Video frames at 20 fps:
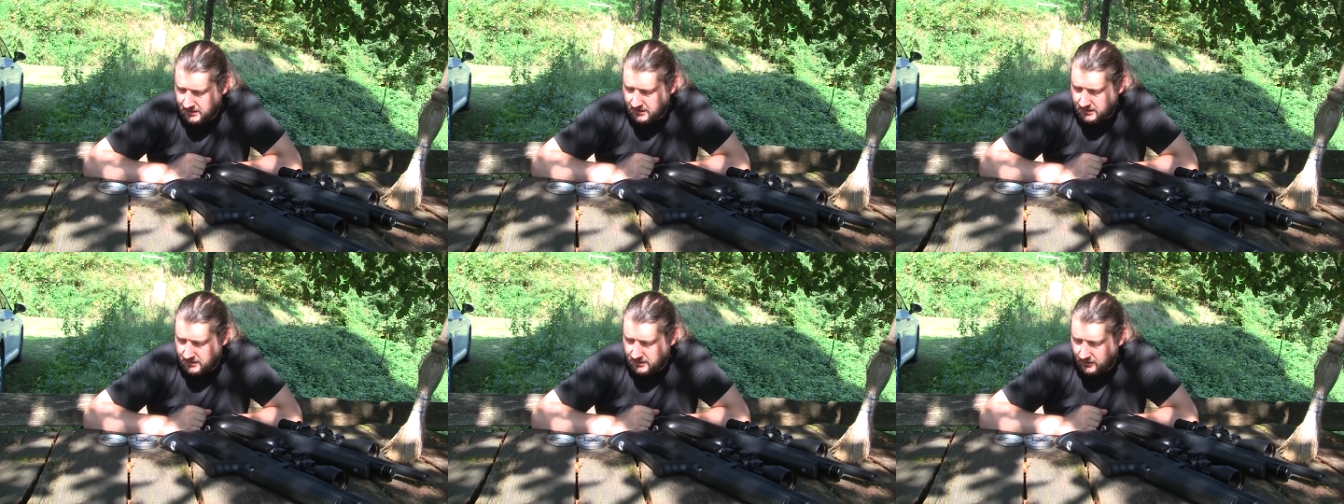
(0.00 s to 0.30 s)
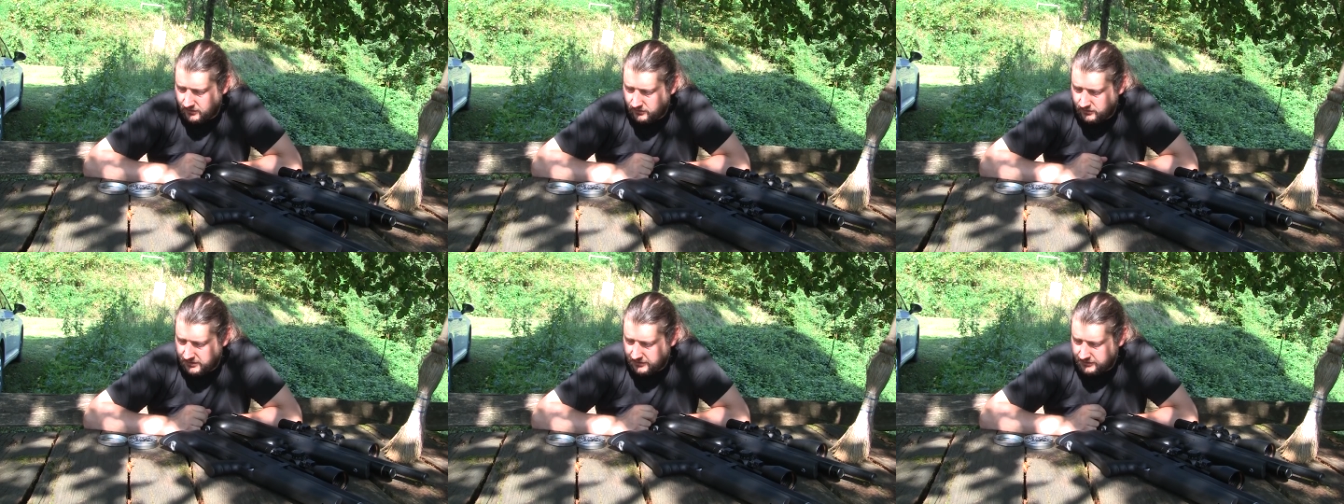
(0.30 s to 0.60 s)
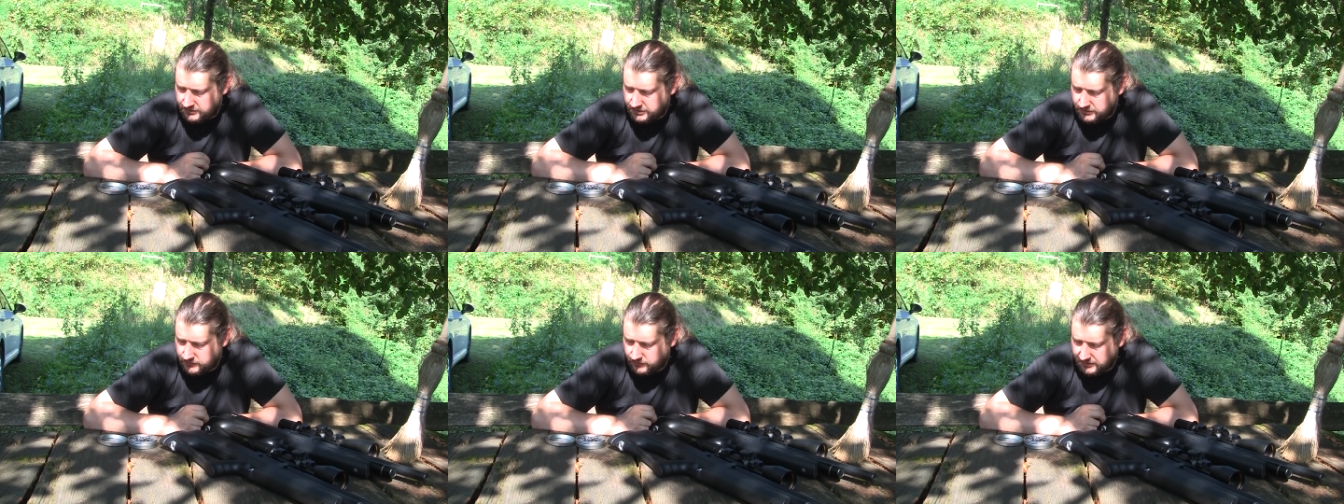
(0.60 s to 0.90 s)
Now I
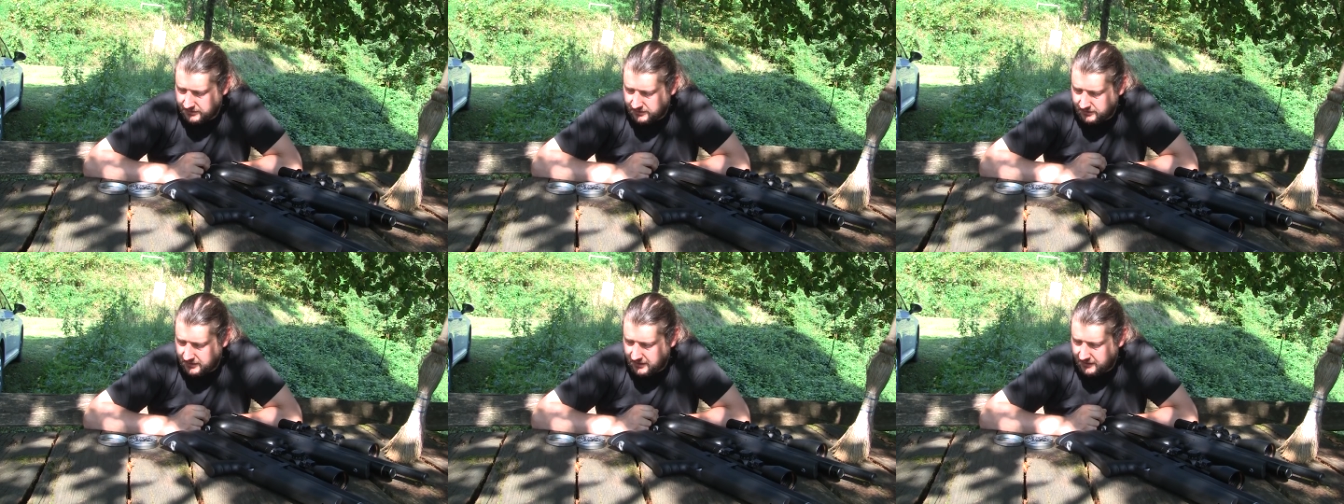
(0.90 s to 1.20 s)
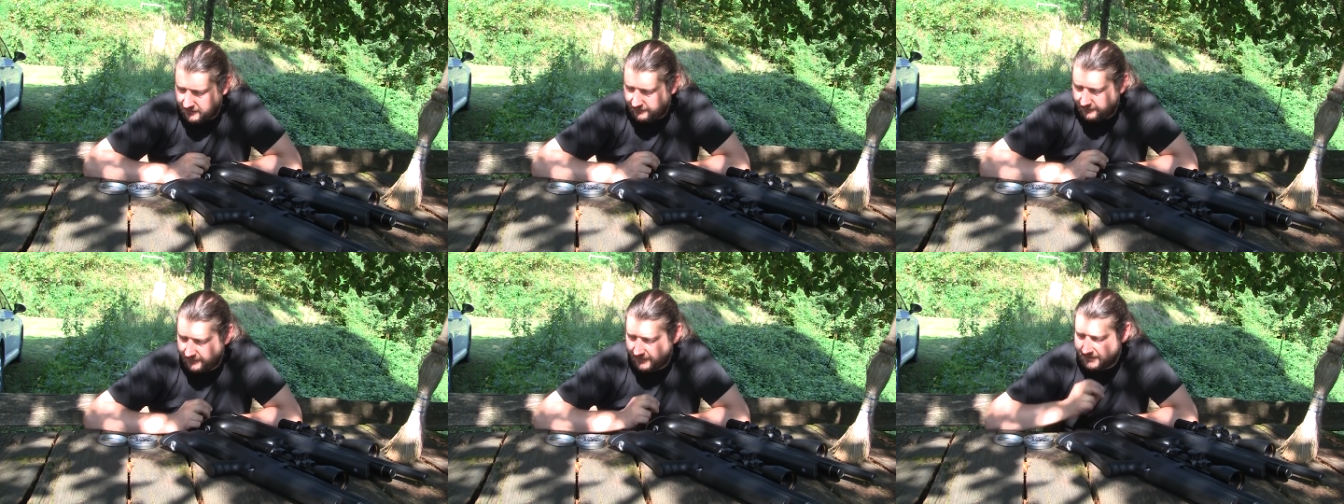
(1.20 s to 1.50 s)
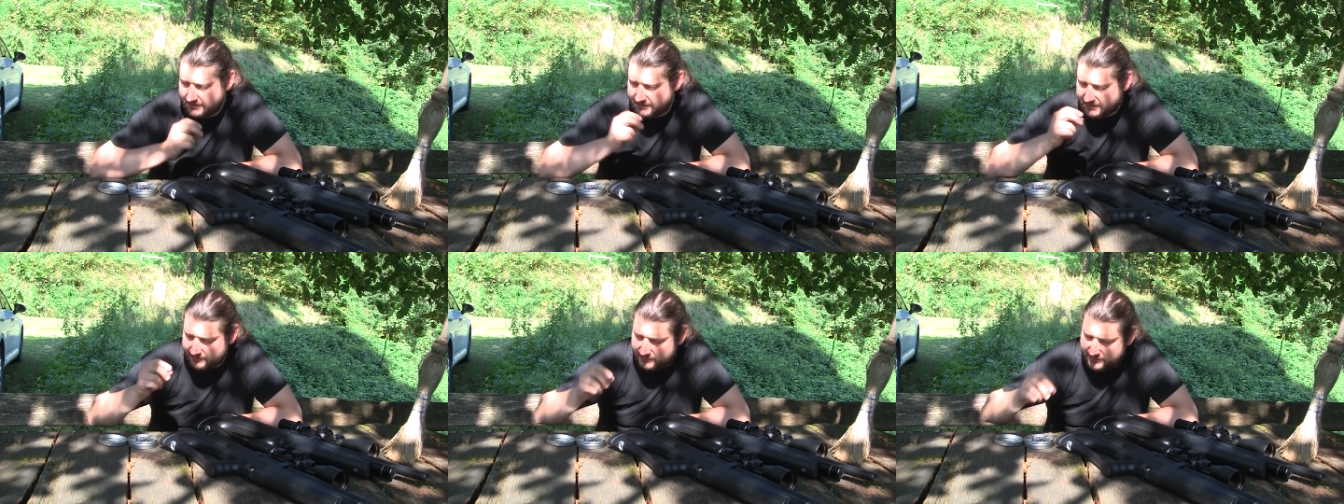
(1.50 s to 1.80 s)
just want to clarify
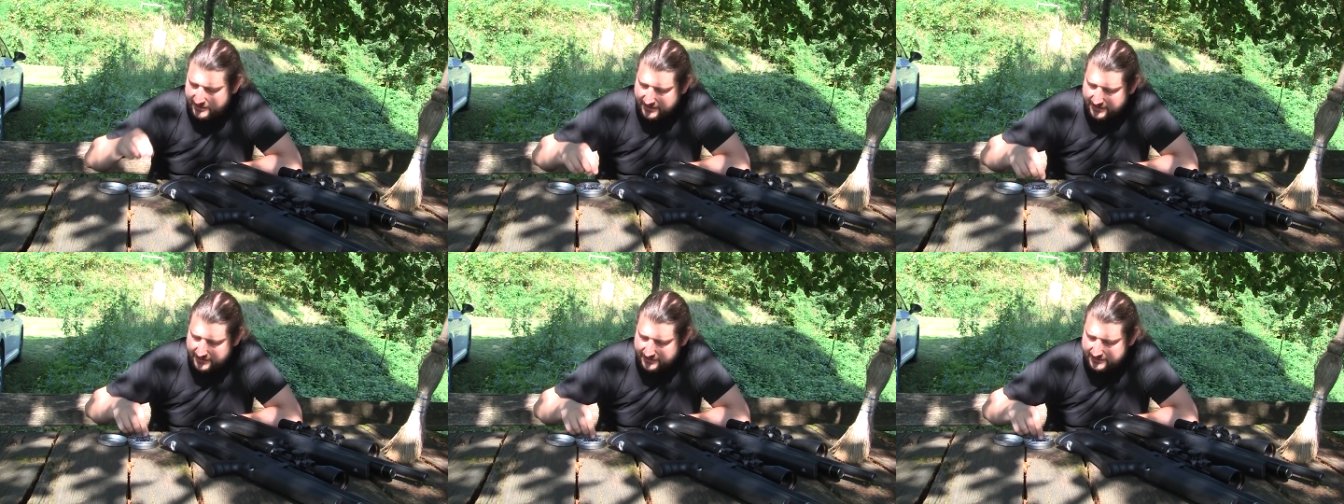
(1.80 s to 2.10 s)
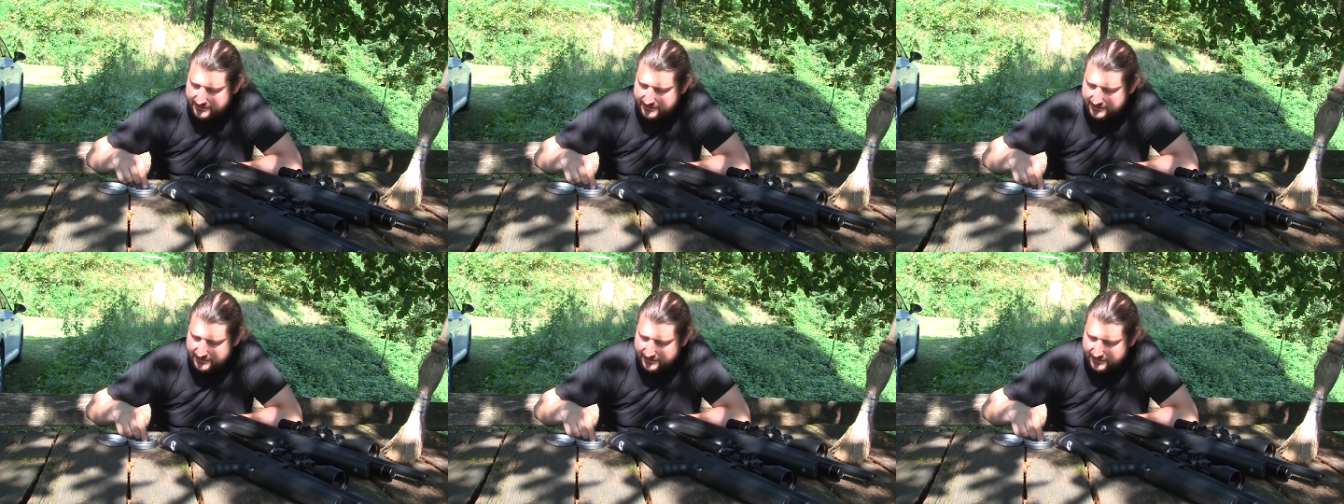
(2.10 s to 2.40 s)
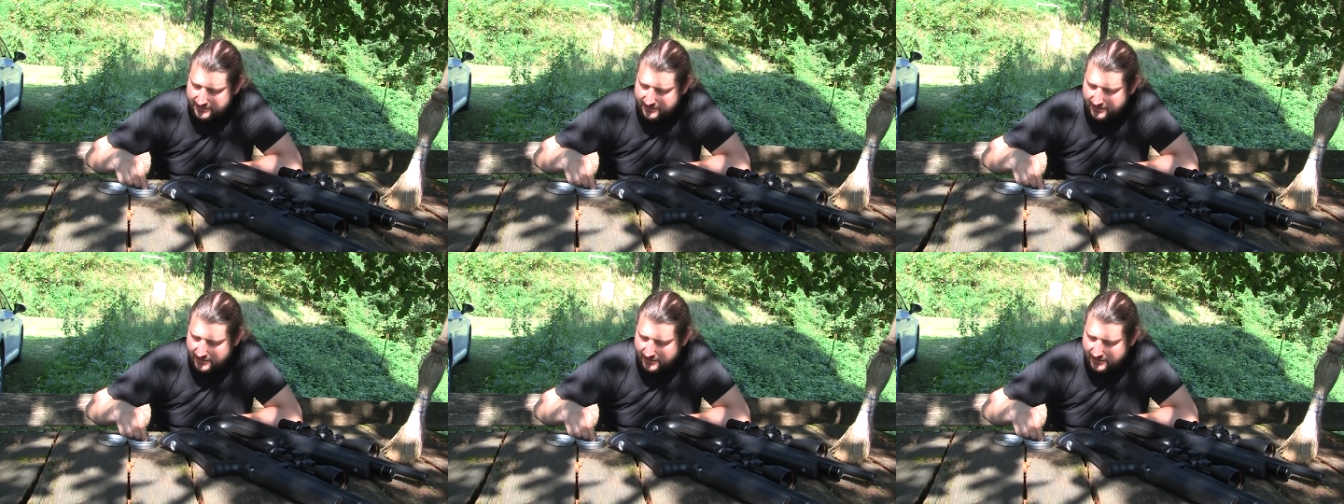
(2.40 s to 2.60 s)
some things.